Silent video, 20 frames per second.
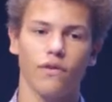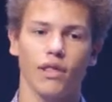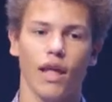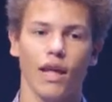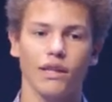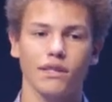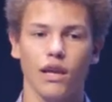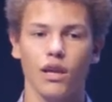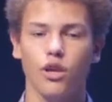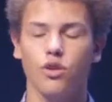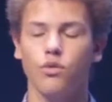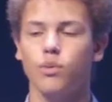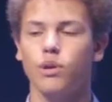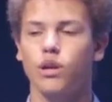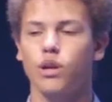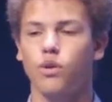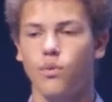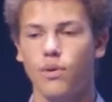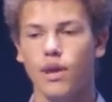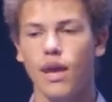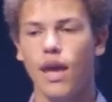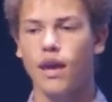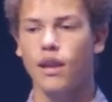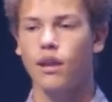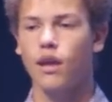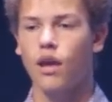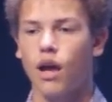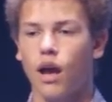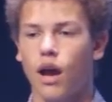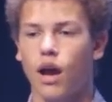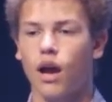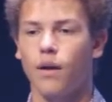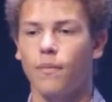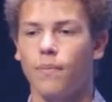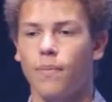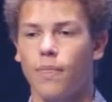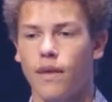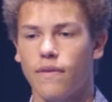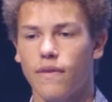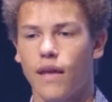And that's how you would create,
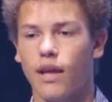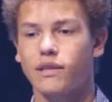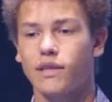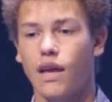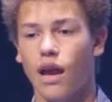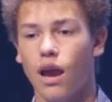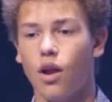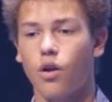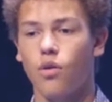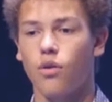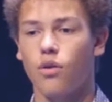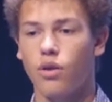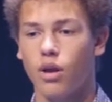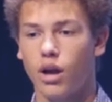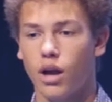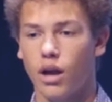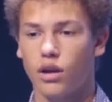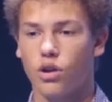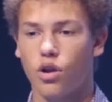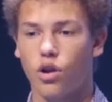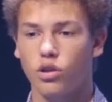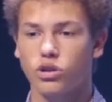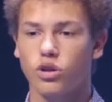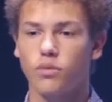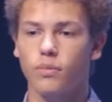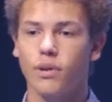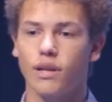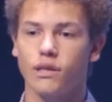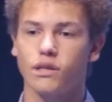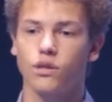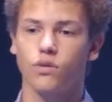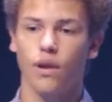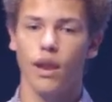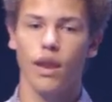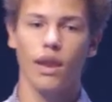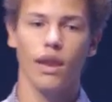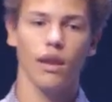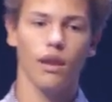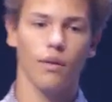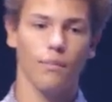and that's how cultured meat is
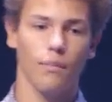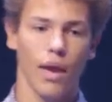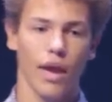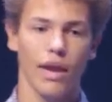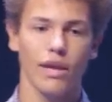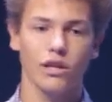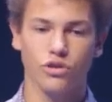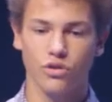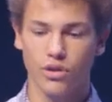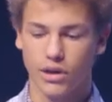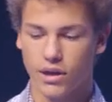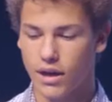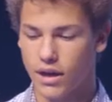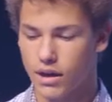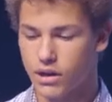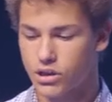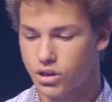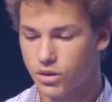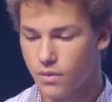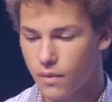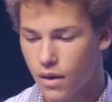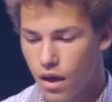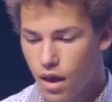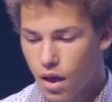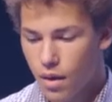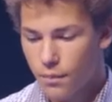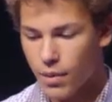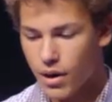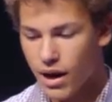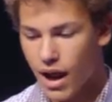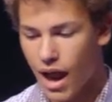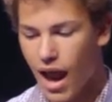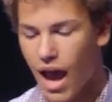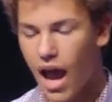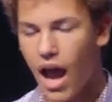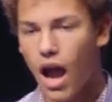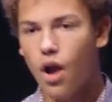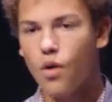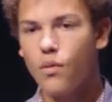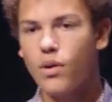created in a Petri dish. But
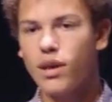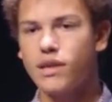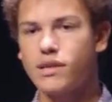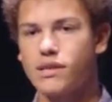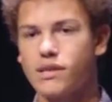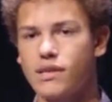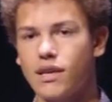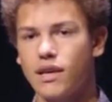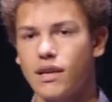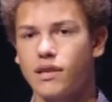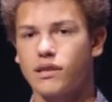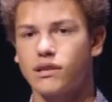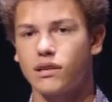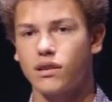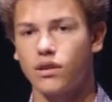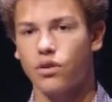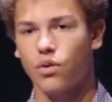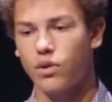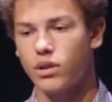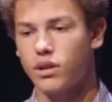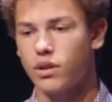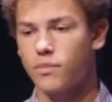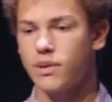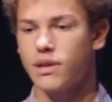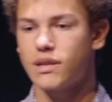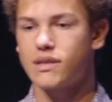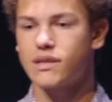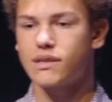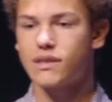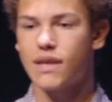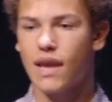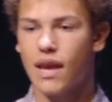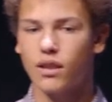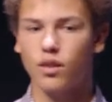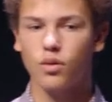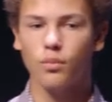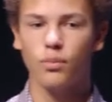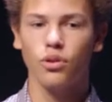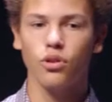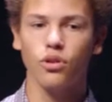how is this going to be
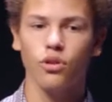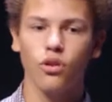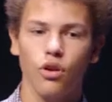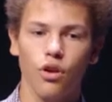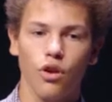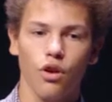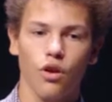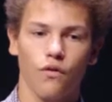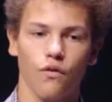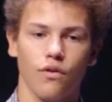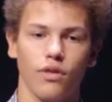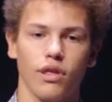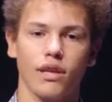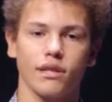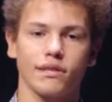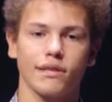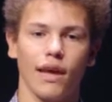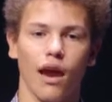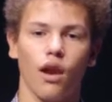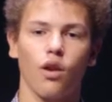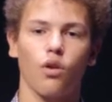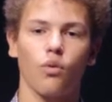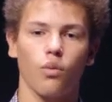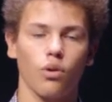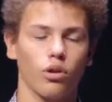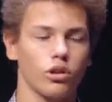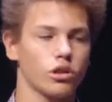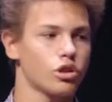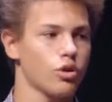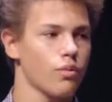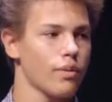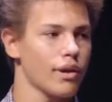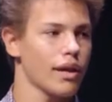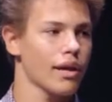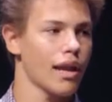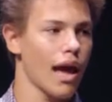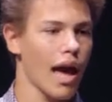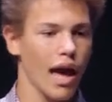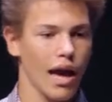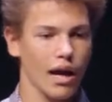scalable for the entire world so we
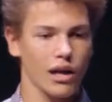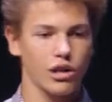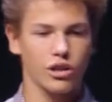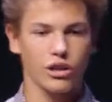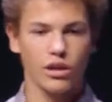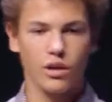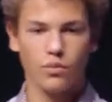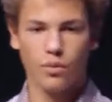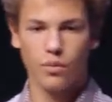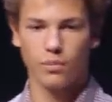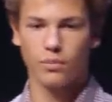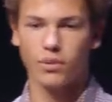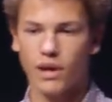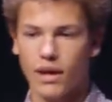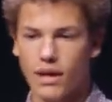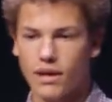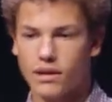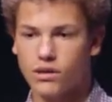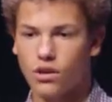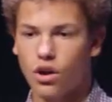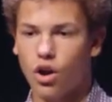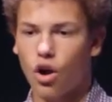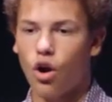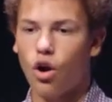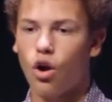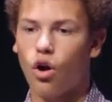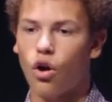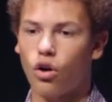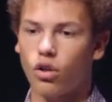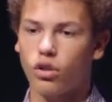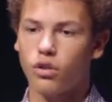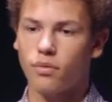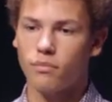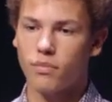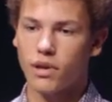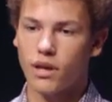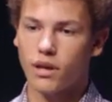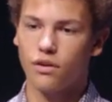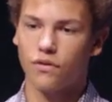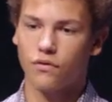can actually replace all
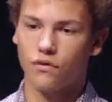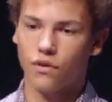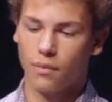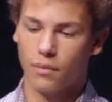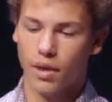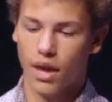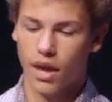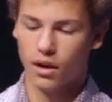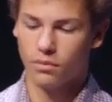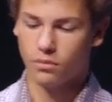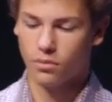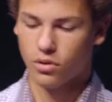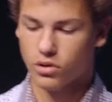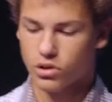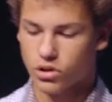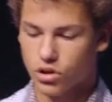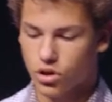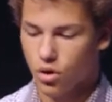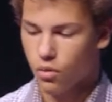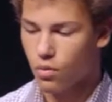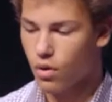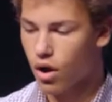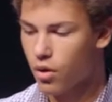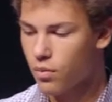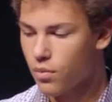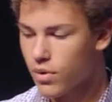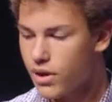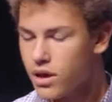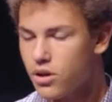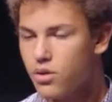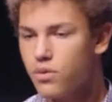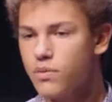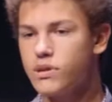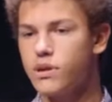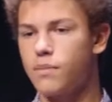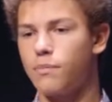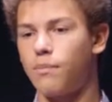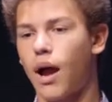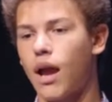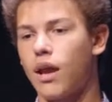meat from animals? Well, we
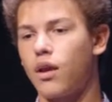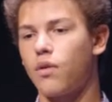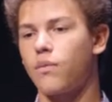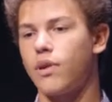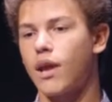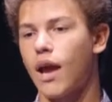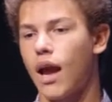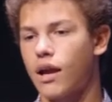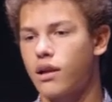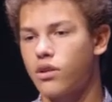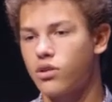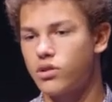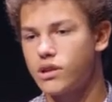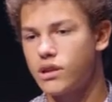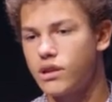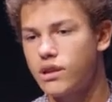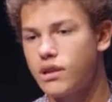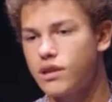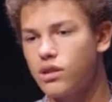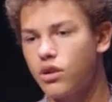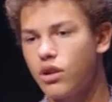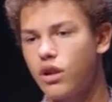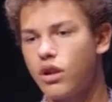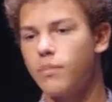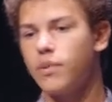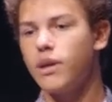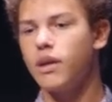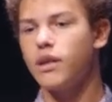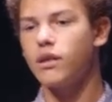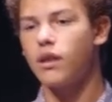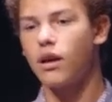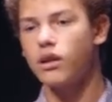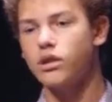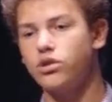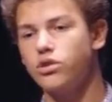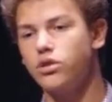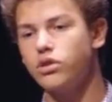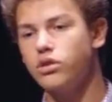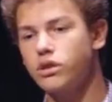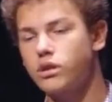use bioreactors, and these are going to be
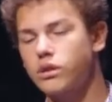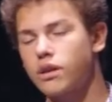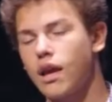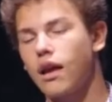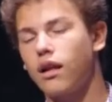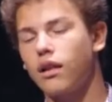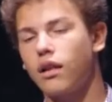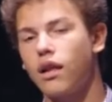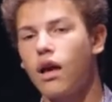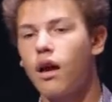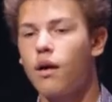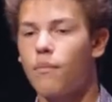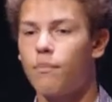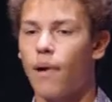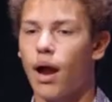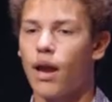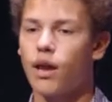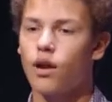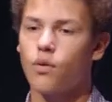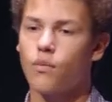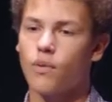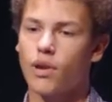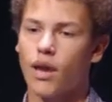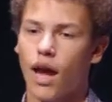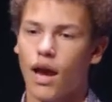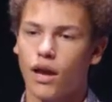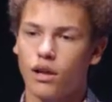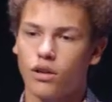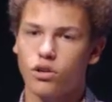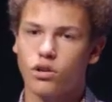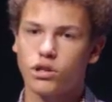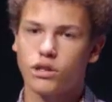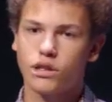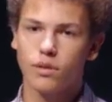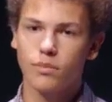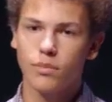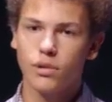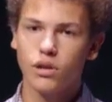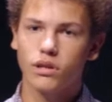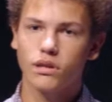industrial scale bioreactors
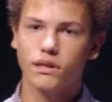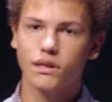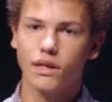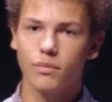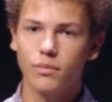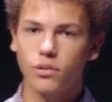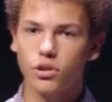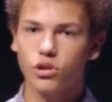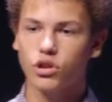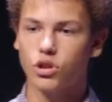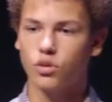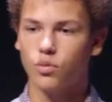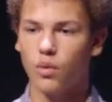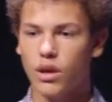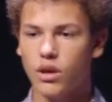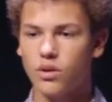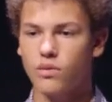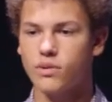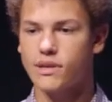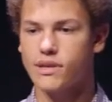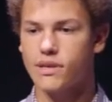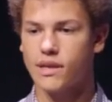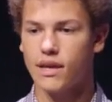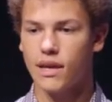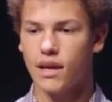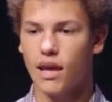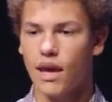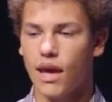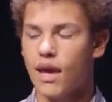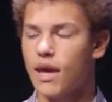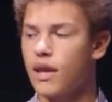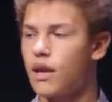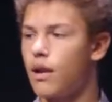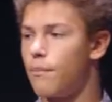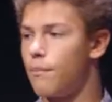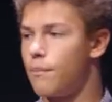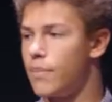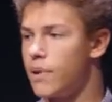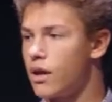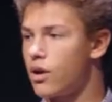similar to what you'd see in
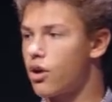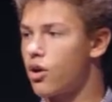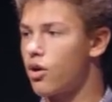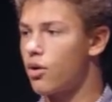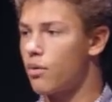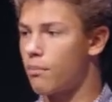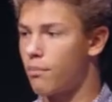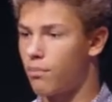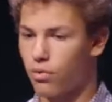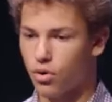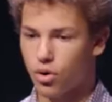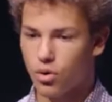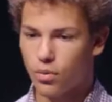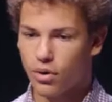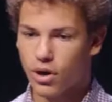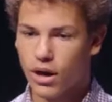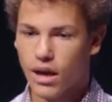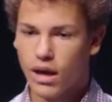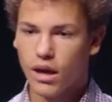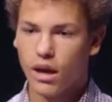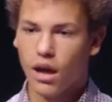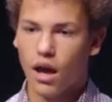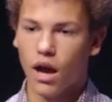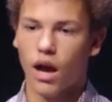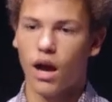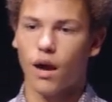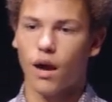a beer brewery.